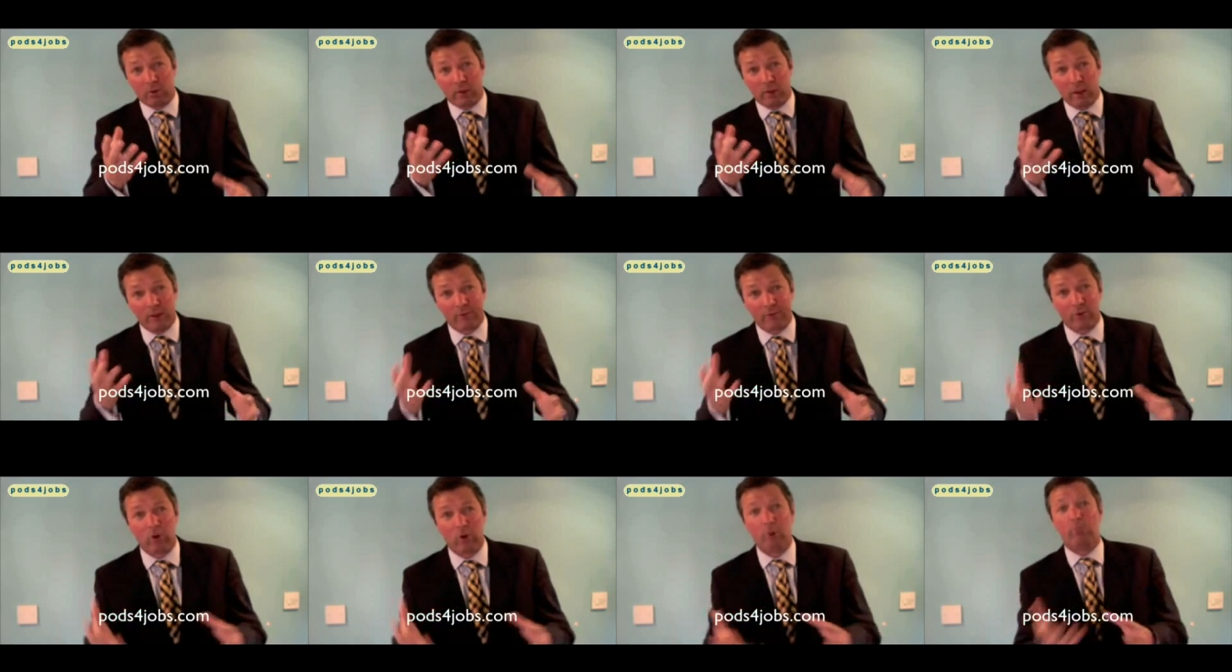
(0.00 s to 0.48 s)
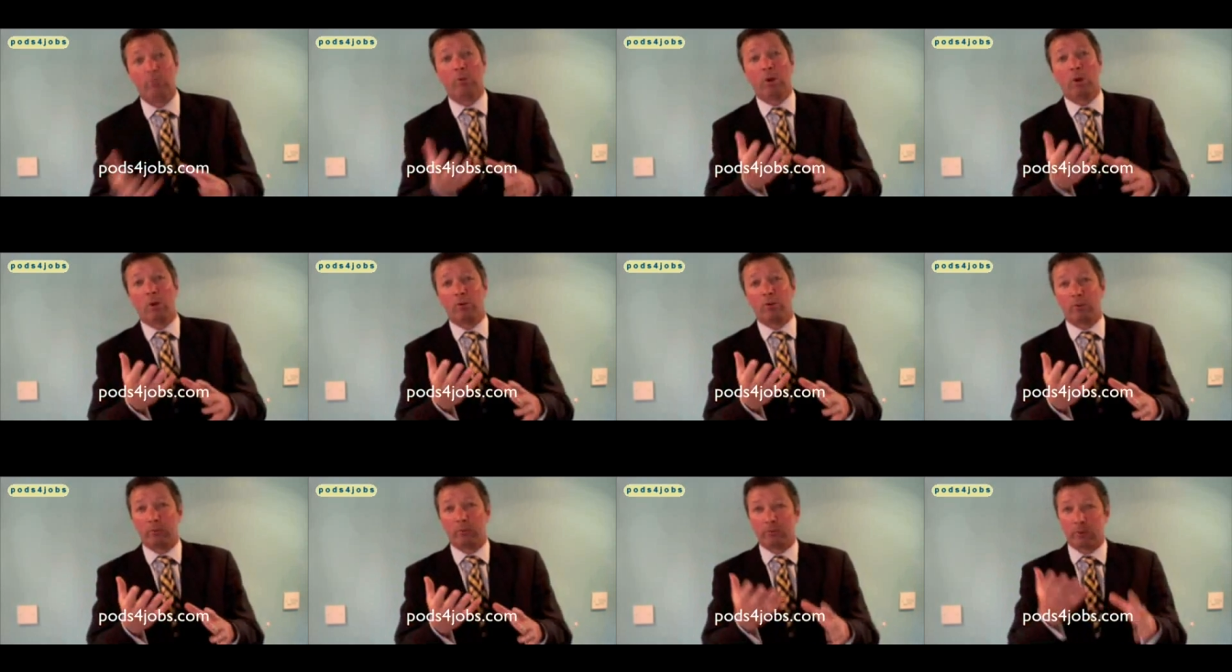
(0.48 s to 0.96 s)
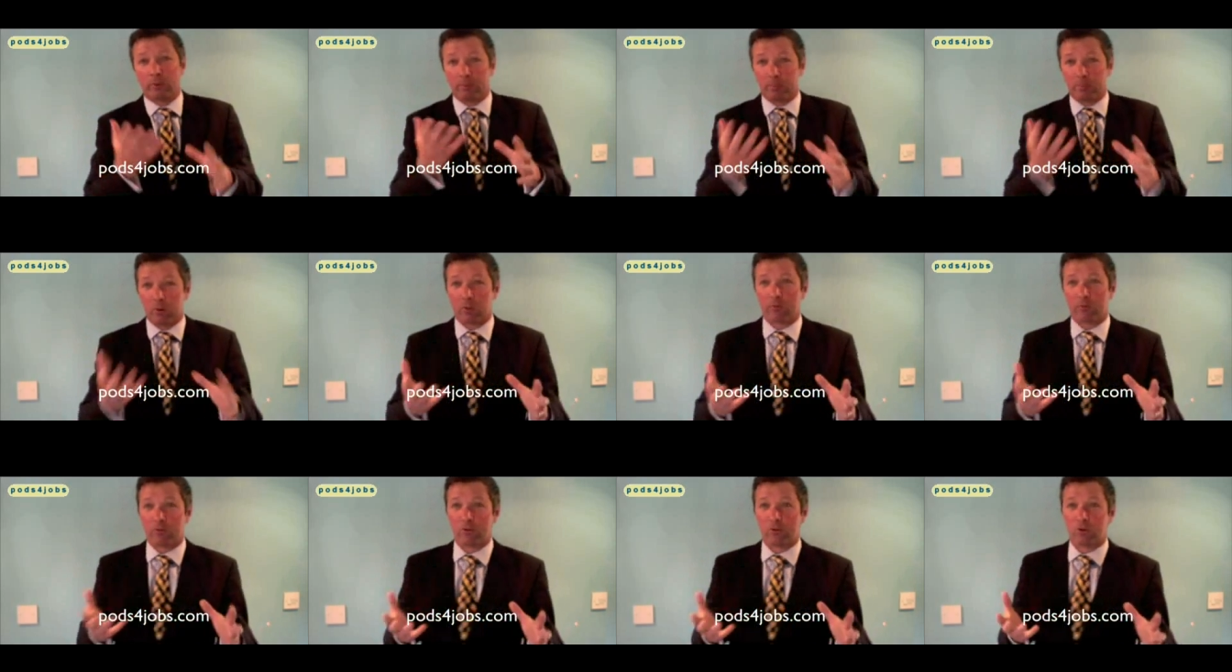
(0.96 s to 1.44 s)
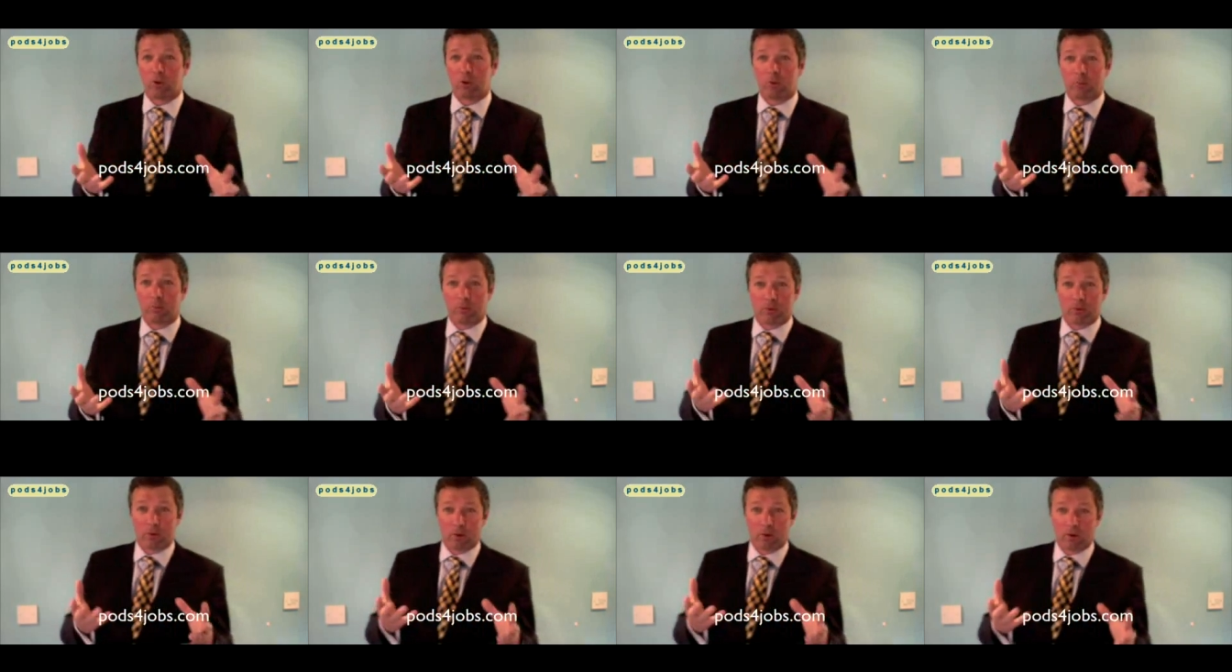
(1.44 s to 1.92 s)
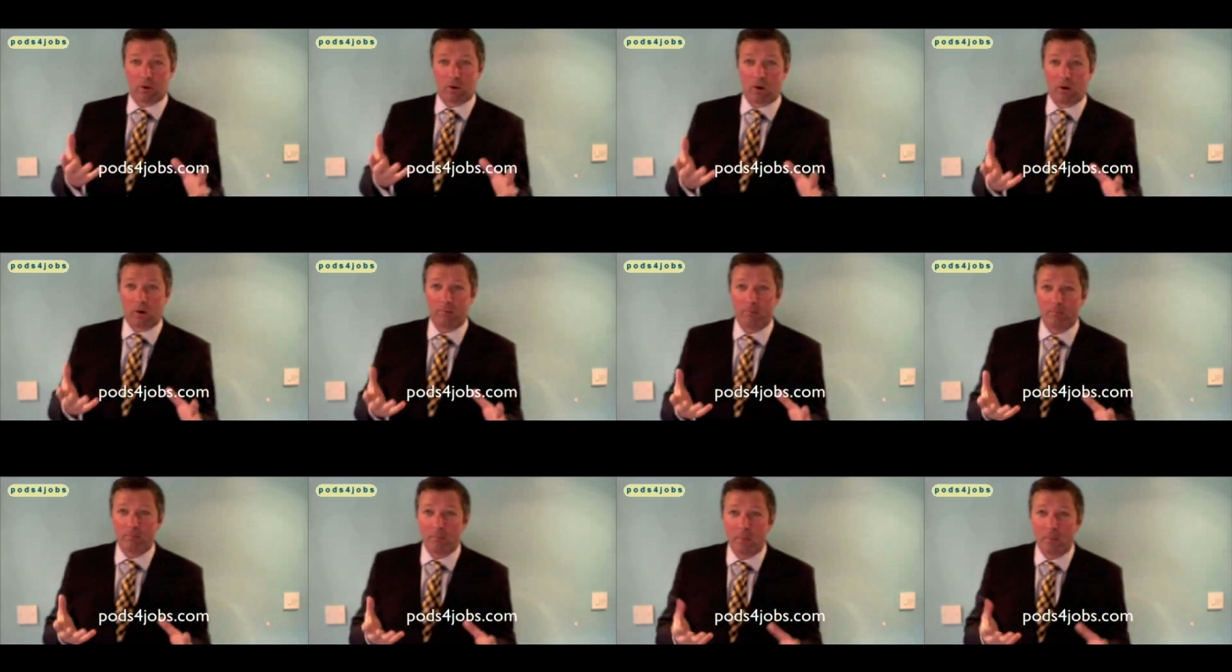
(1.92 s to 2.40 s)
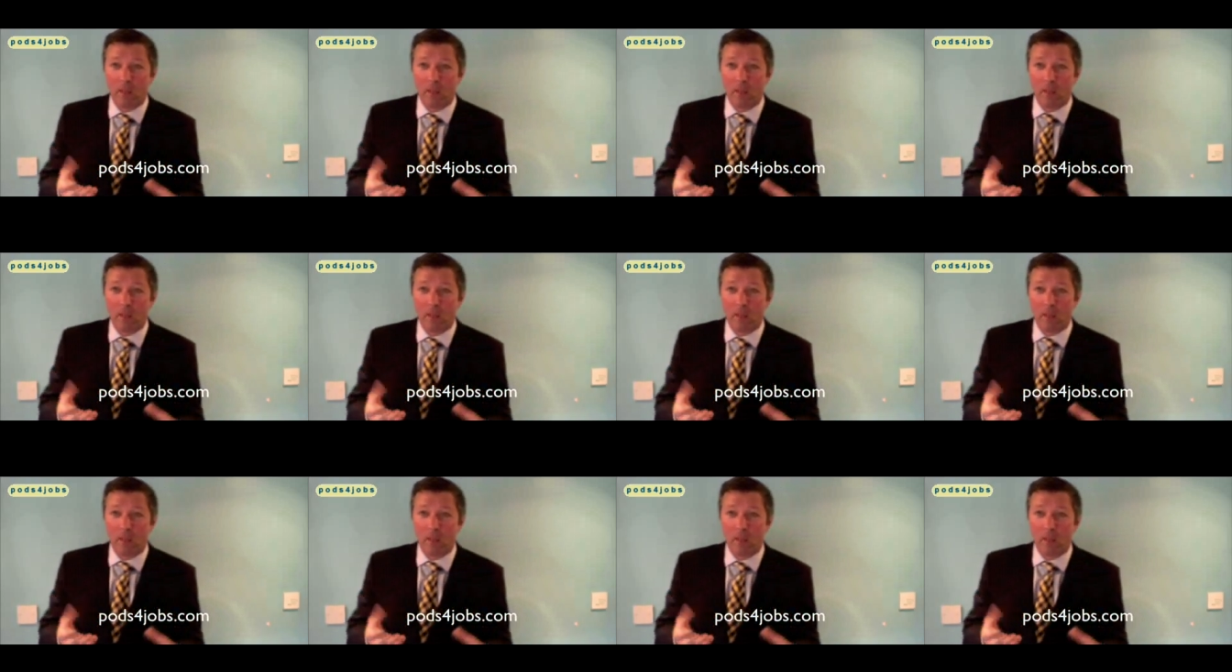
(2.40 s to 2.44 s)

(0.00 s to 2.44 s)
they have to upload them to podsforjobs.com,